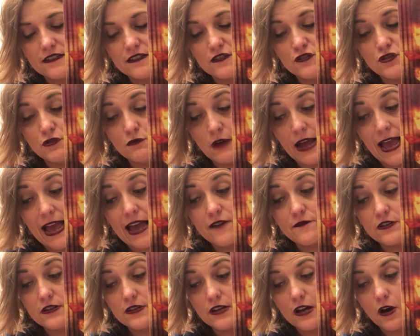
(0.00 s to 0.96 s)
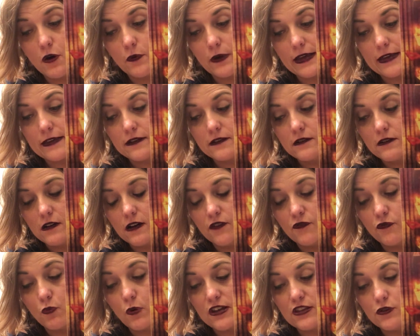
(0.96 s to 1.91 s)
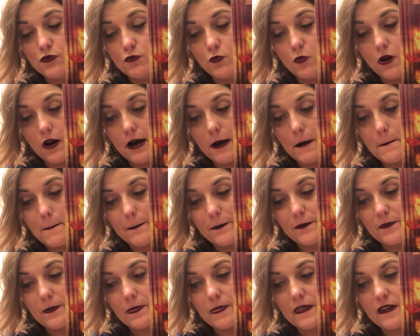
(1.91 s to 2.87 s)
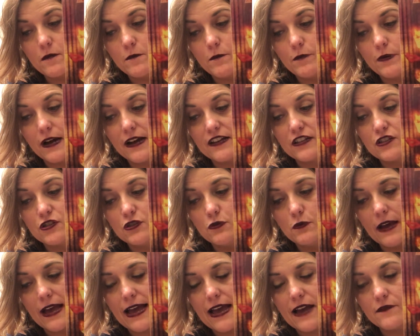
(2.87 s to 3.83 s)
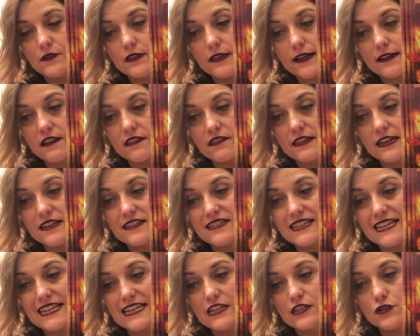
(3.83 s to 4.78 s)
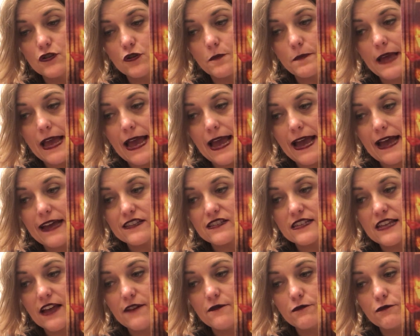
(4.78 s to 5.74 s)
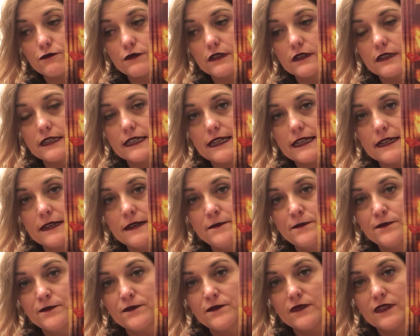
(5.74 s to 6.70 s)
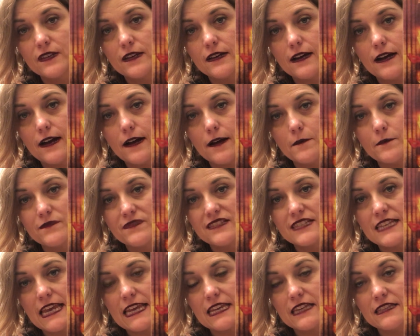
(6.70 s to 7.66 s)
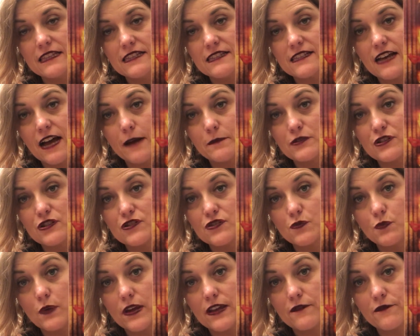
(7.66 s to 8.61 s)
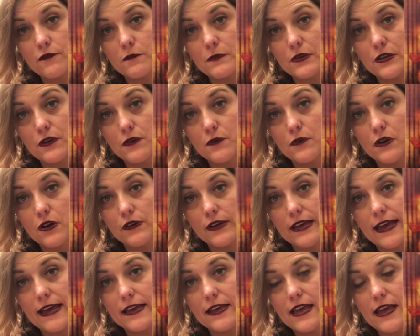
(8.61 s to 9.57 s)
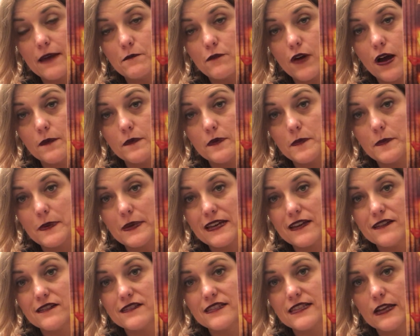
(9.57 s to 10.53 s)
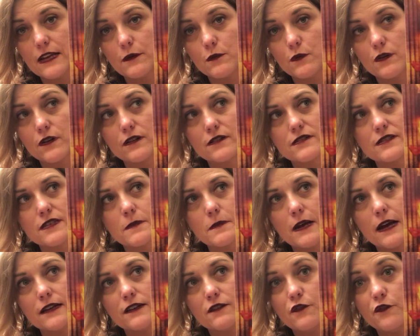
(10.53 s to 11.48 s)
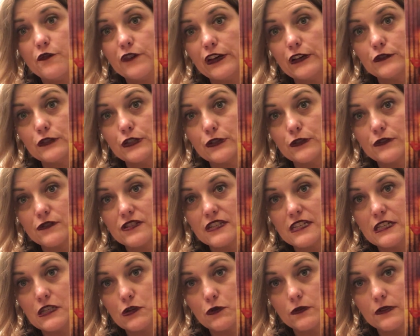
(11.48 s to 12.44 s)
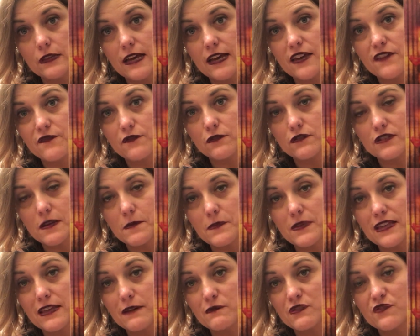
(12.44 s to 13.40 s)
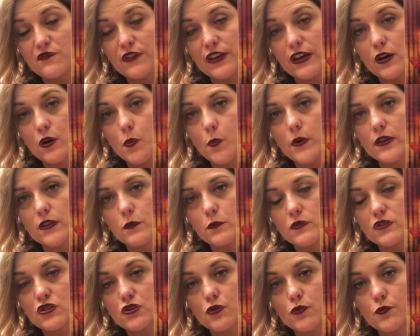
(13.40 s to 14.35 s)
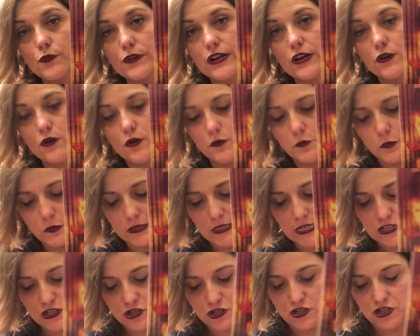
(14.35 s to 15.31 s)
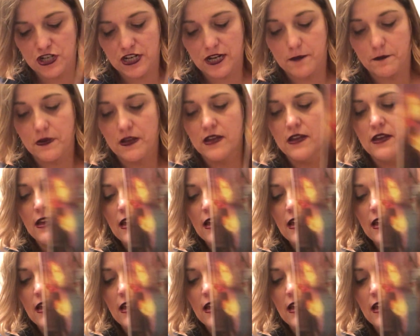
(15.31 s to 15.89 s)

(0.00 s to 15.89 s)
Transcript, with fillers: you have a knowing of what you want, but you have a lot of things that in your past have really taken these options away from you, okay? And probably because they were some kind of failures in your life or something that was failed, whether it was career or relationship.